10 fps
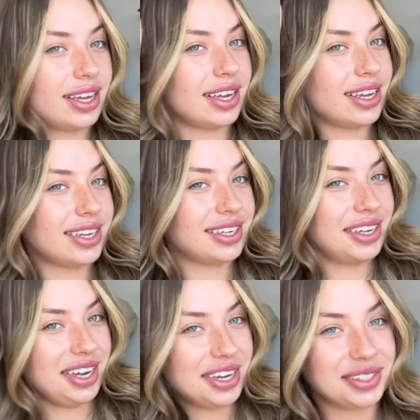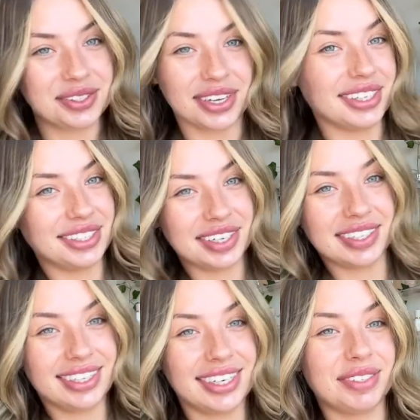And yeah, I'll see you guys in
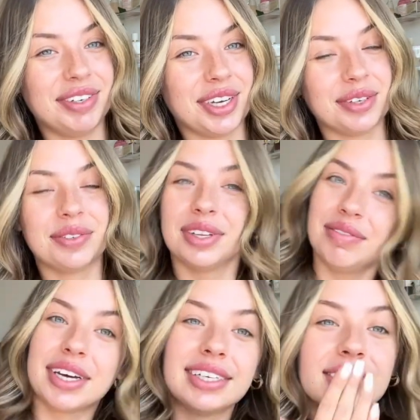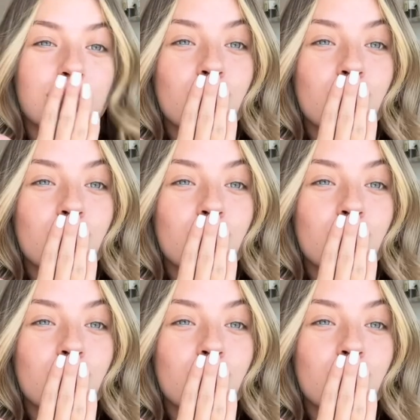the next video. Love you guys.